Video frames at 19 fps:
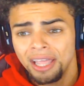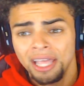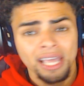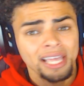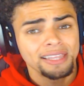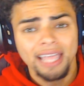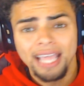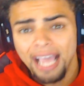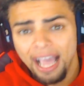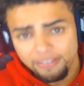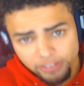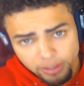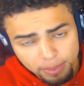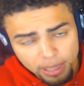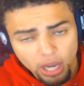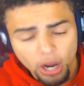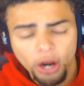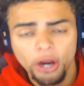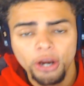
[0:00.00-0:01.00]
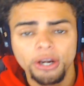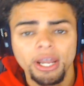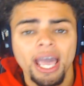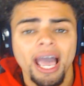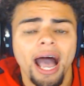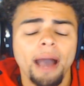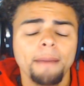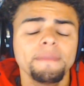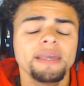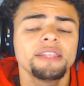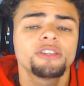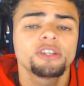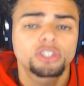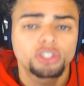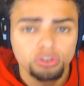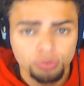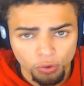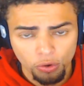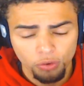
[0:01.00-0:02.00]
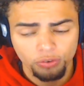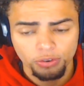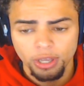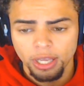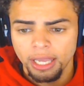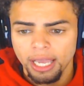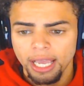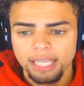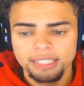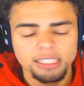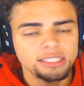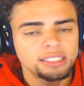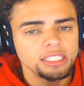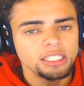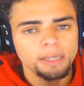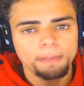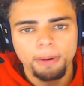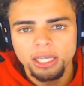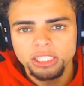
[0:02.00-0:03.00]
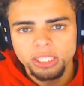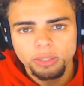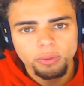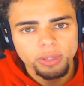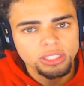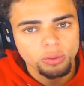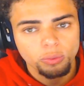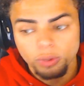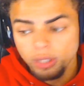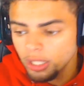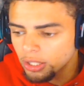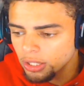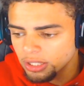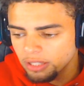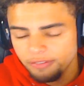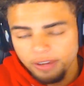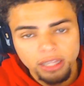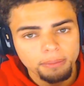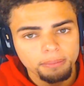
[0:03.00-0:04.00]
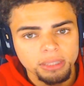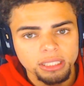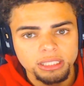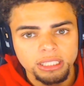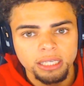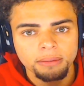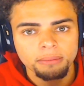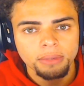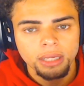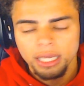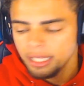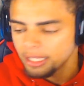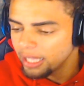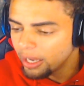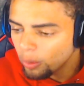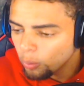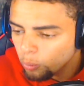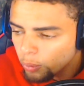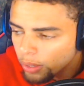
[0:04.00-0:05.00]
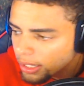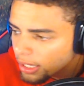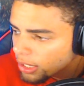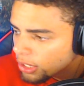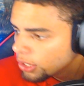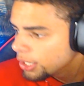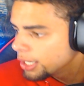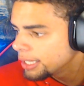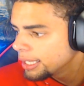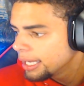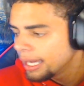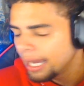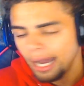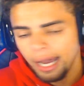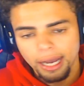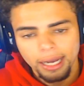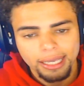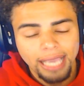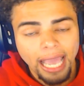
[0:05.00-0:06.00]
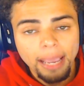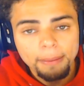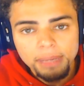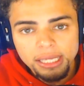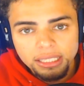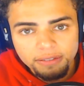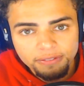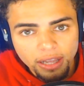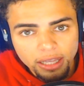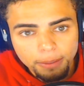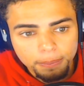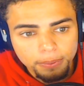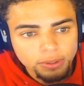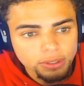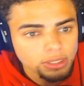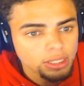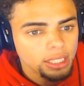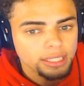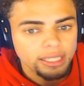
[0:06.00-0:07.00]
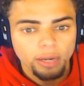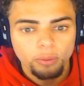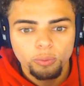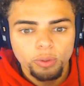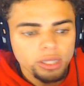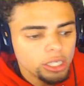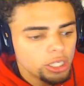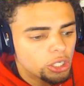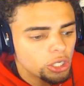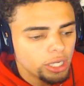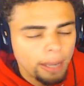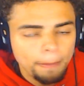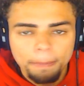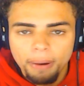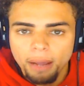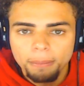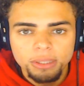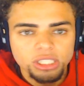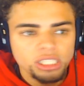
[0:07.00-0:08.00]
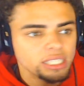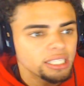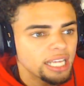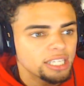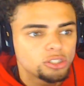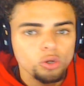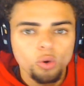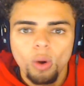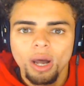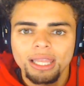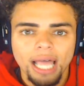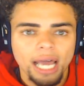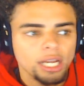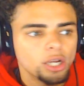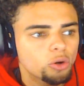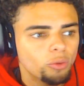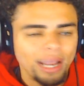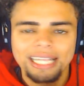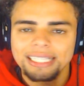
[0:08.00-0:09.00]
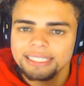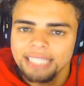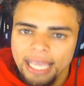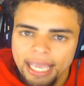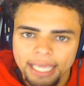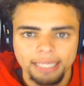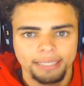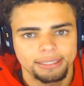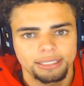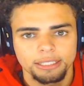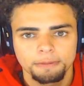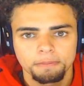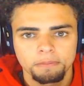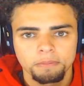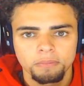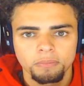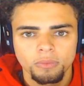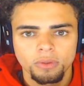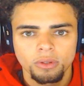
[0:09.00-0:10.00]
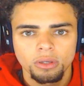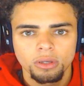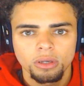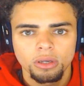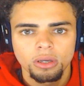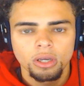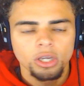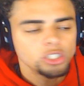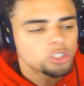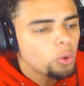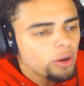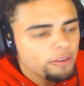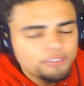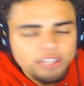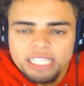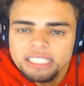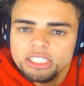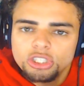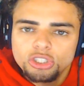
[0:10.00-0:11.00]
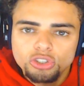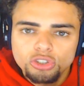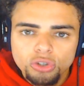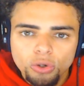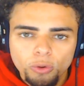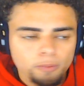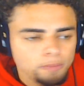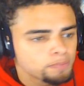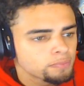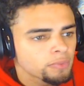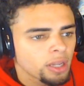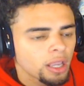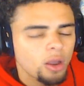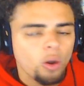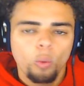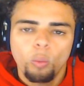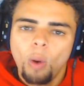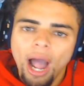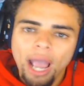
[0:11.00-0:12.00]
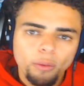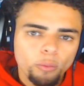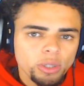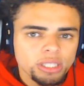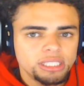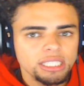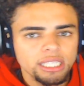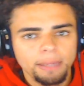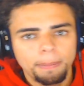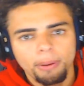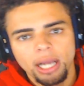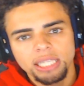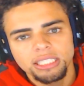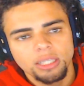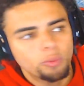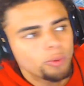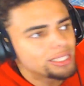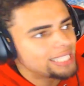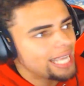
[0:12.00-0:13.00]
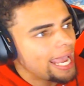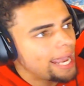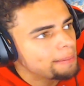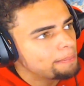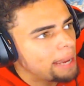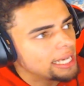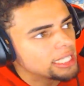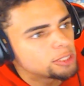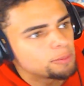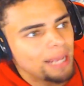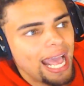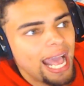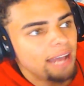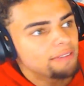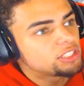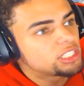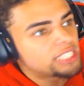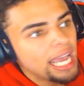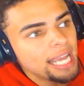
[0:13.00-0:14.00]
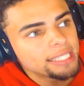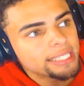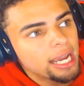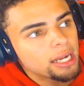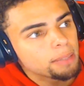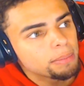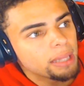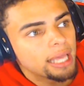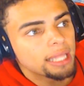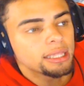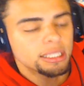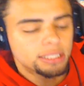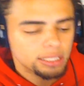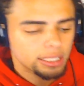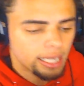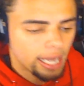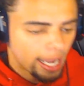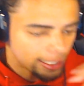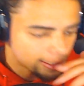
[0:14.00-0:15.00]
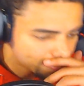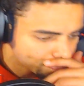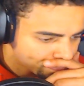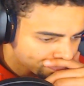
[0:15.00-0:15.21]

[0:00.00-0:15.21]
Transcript: they have to be heard. I mean, the truth is that CD Projekt Red's a really good development team. They're really good gaming developers. They're really good at publishing. They do a lot of great things. So if this is true, why wouldn't CD Projekt Red's head management have sat down and be like, listen, guys,